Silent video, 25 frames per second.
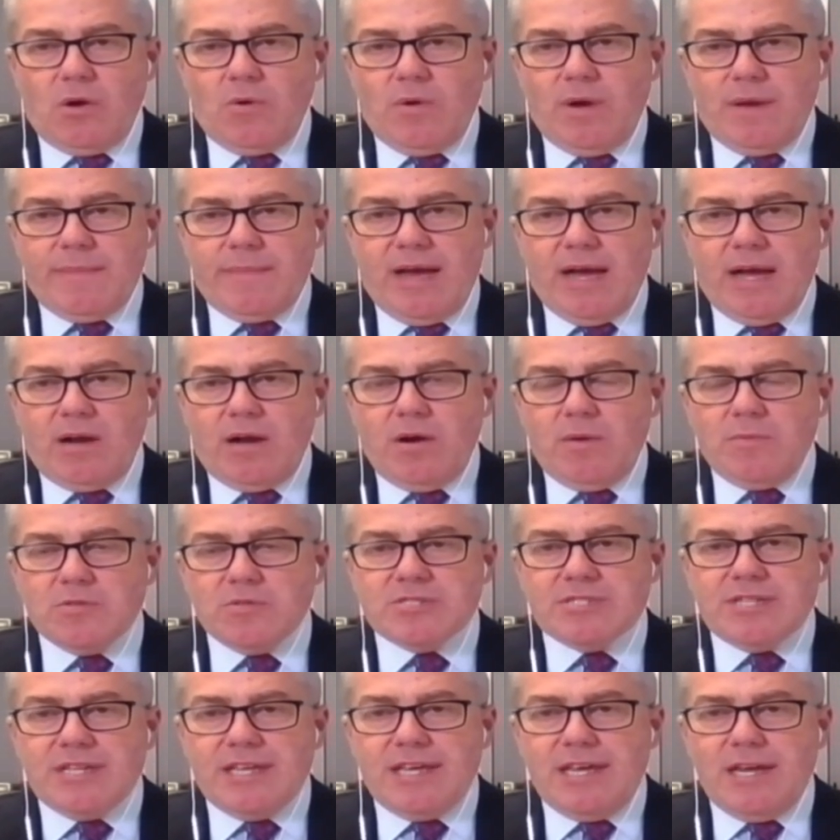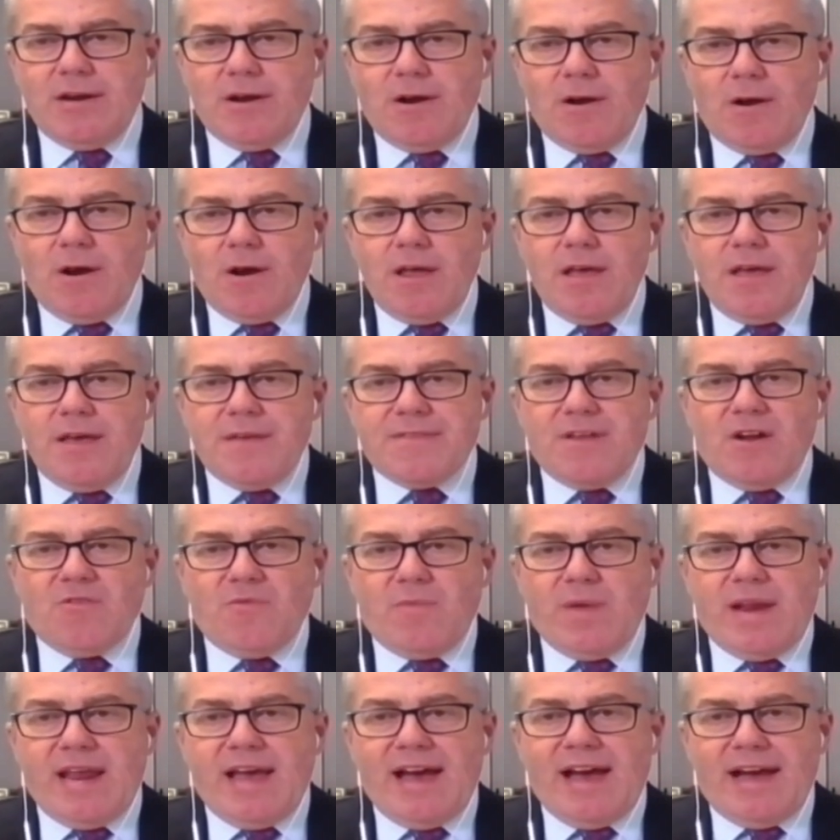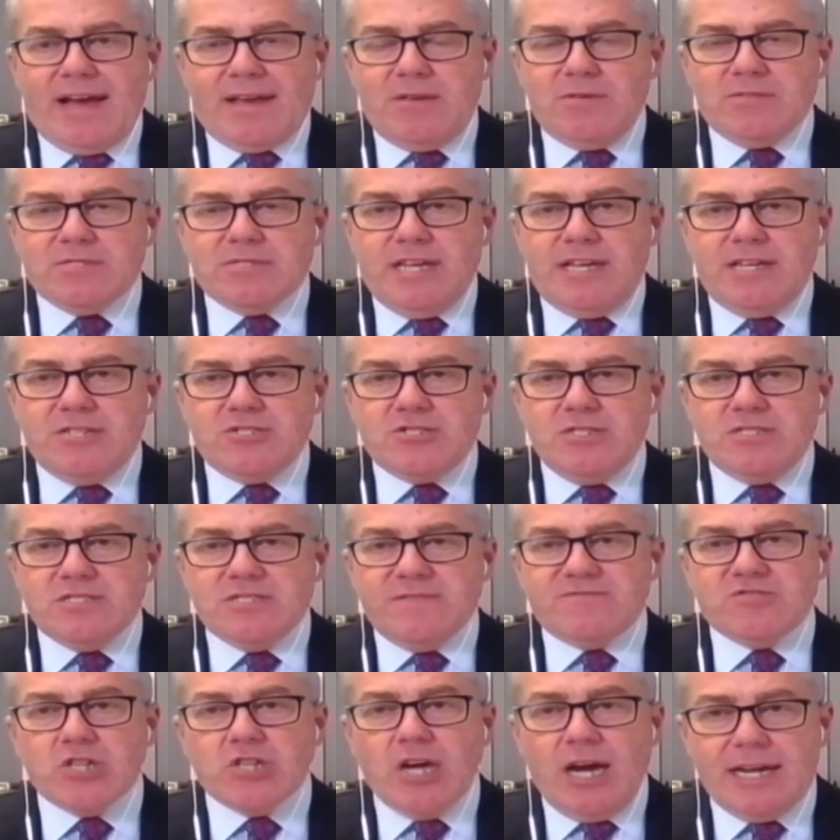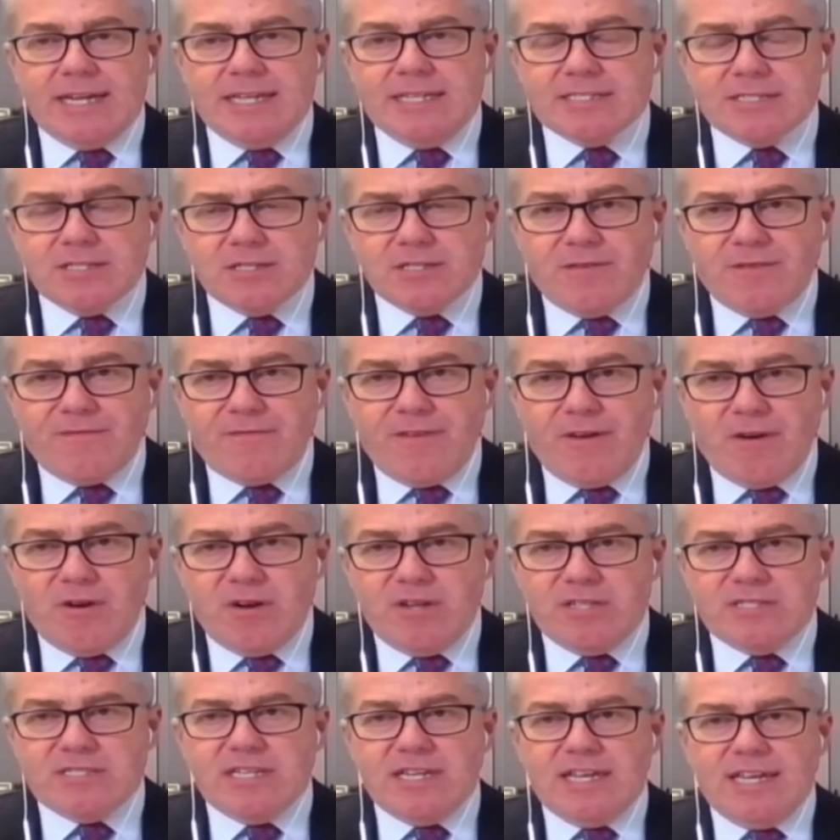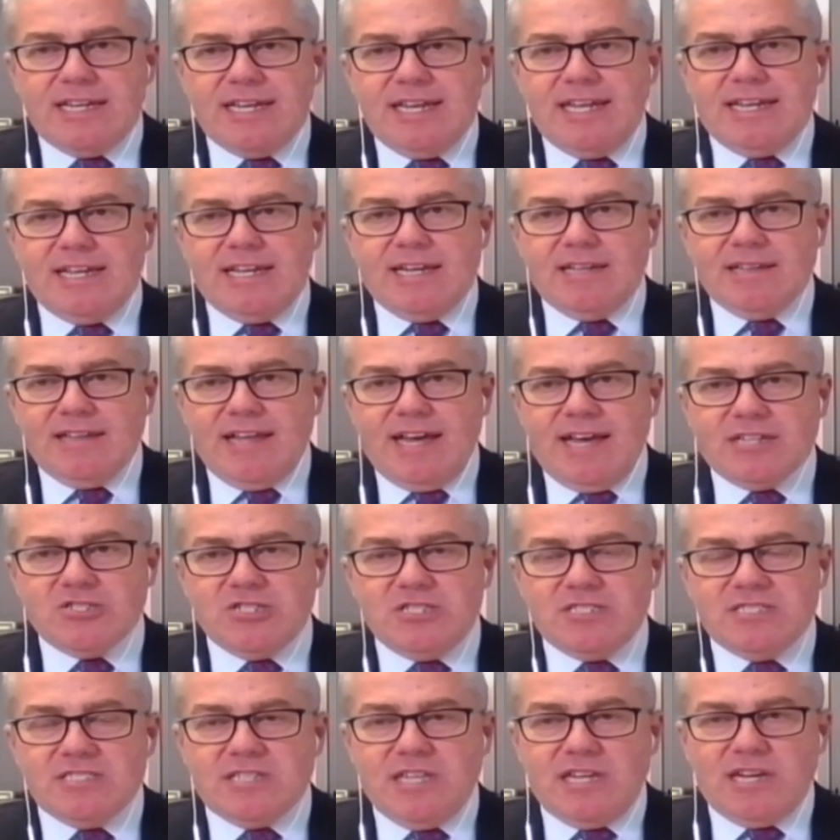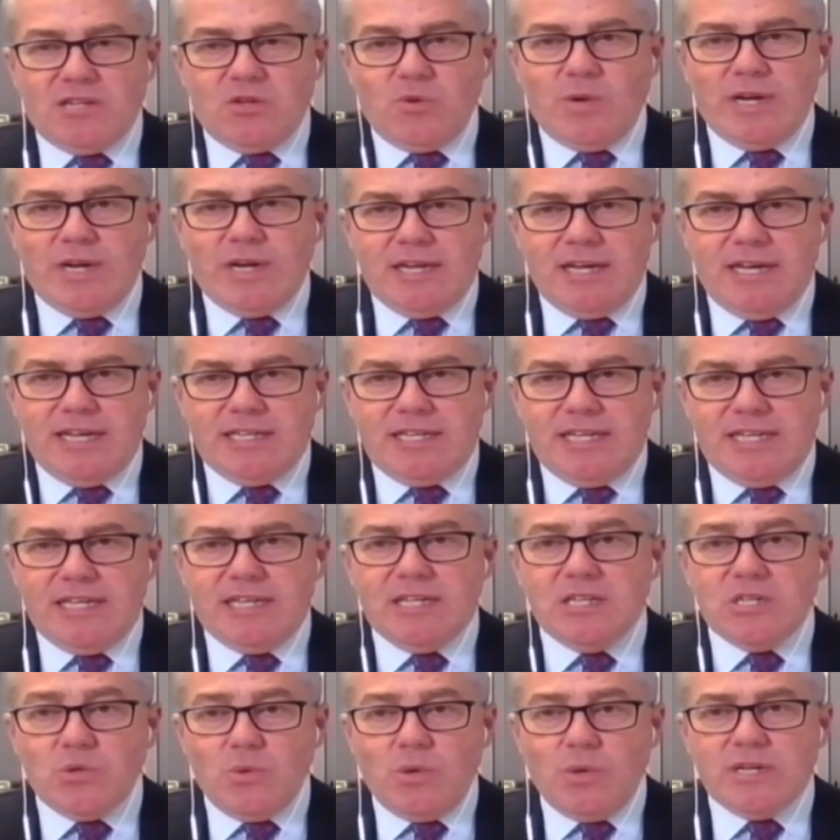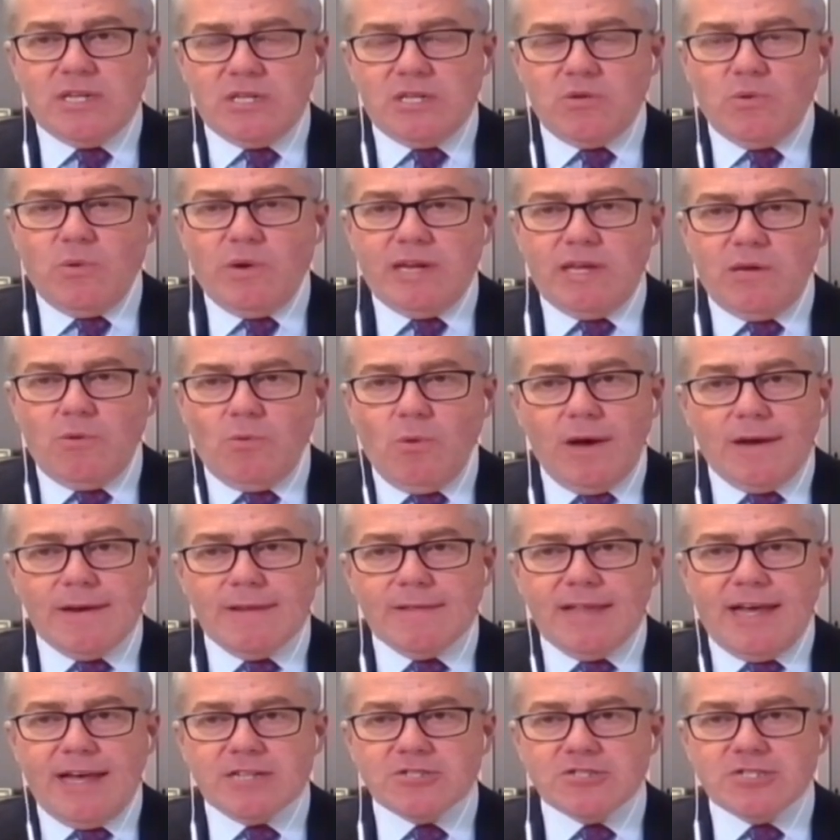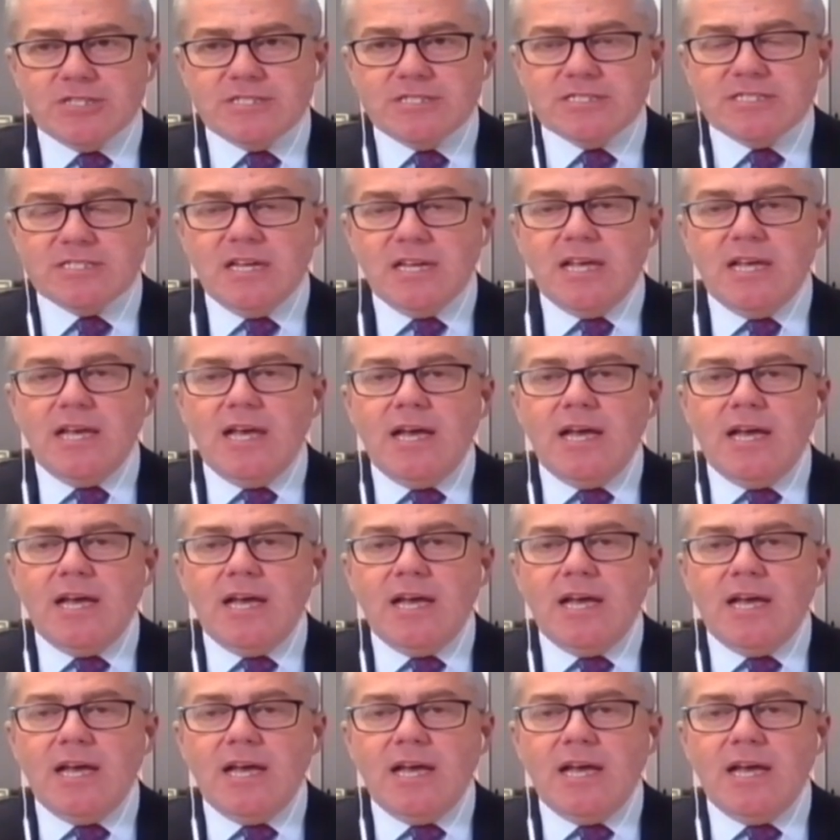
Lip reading: going back almost a year. There have been accusations of Chinese interference in Canadian elections, the 2019 and 2021 elections.